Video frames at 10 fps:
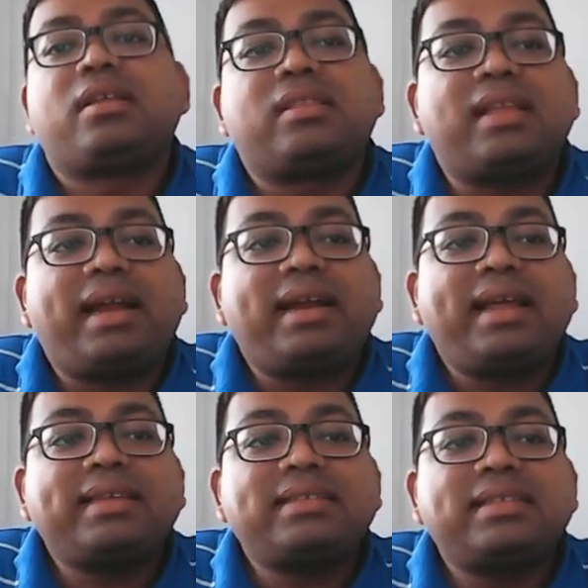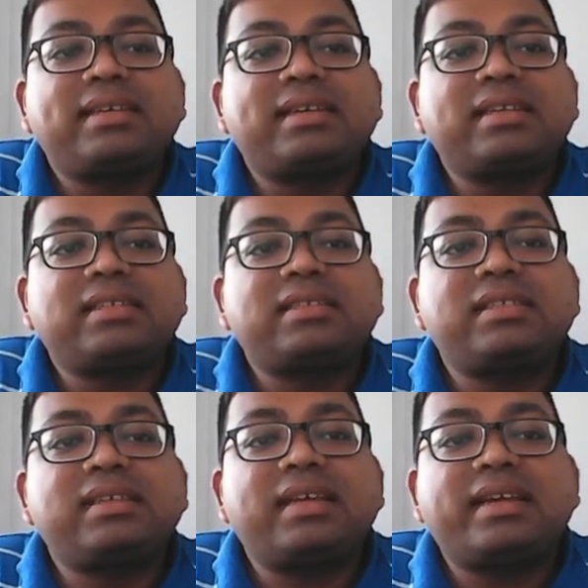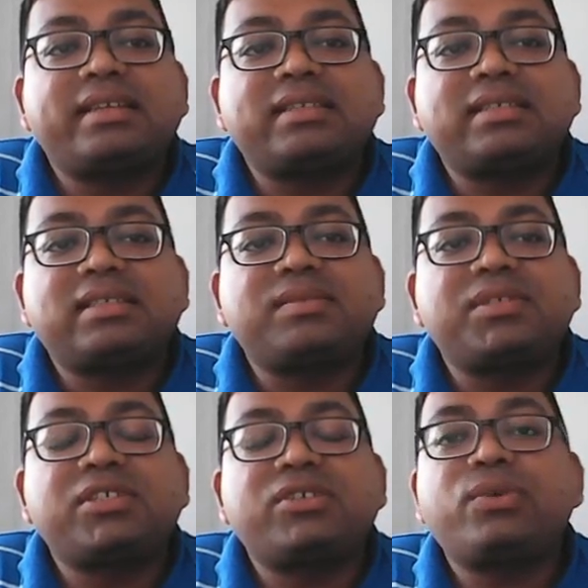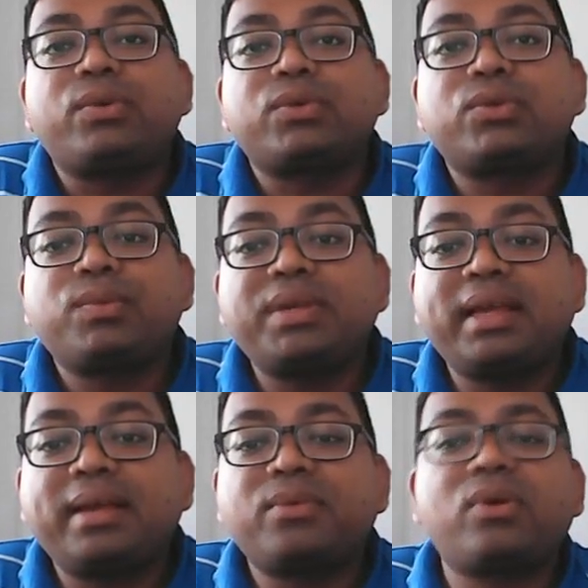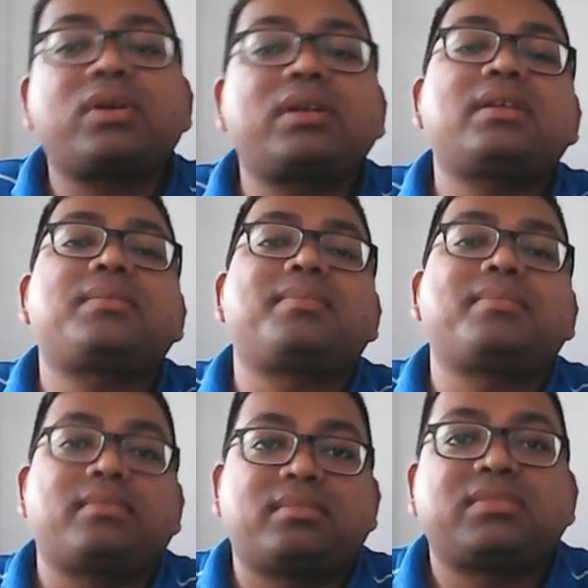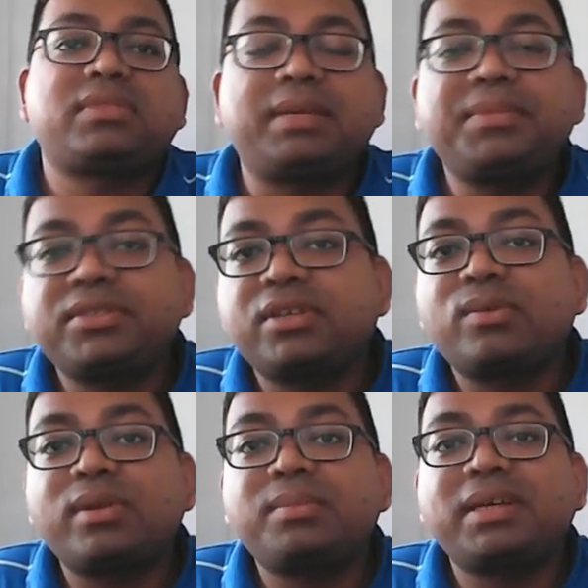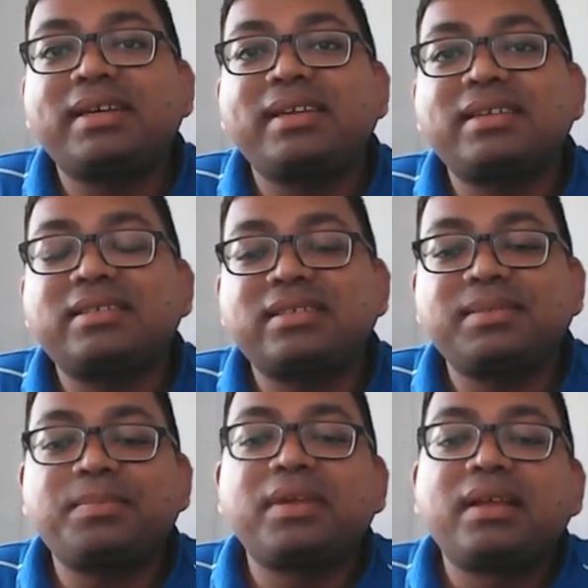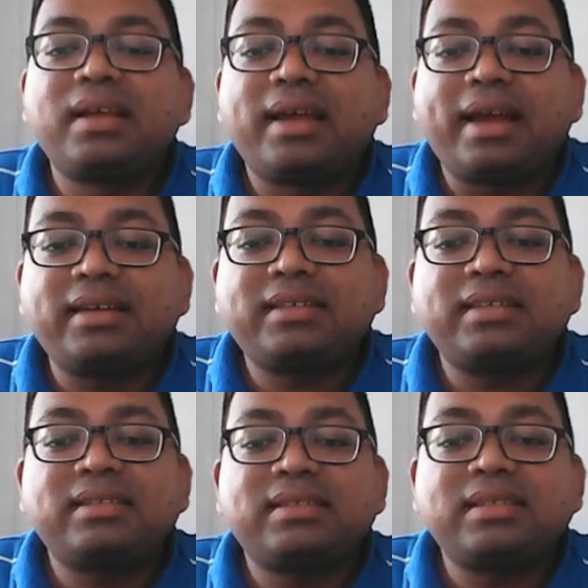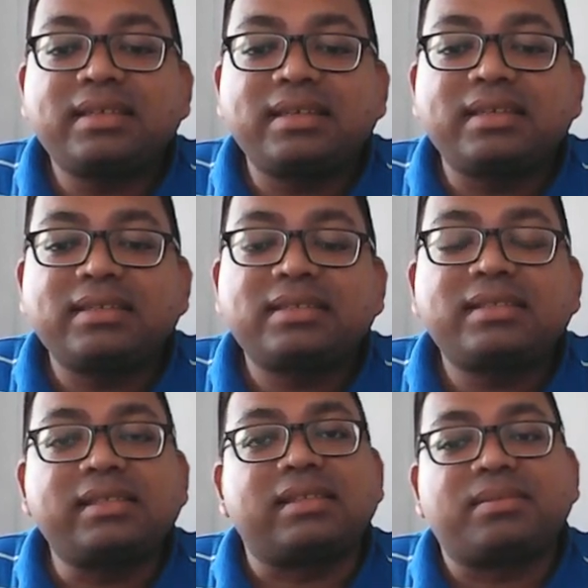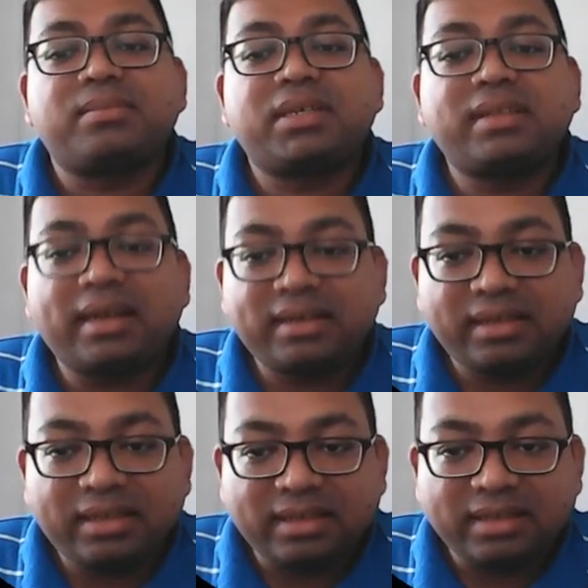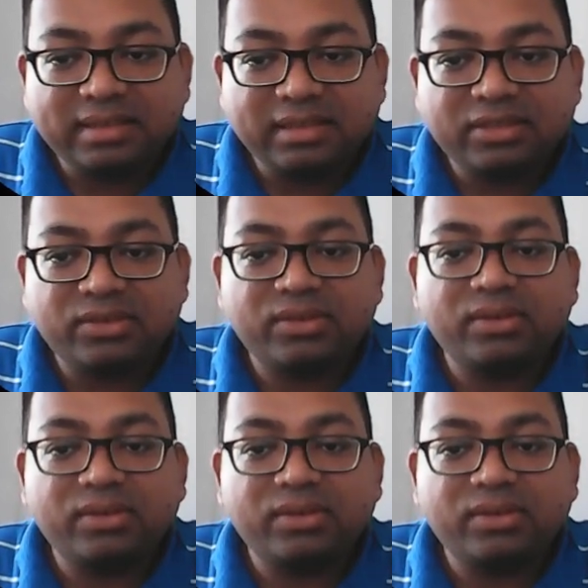that has thickness T and resistivity rho. So we have got a semicircular metallic strip and it has thickness T, but that thickness is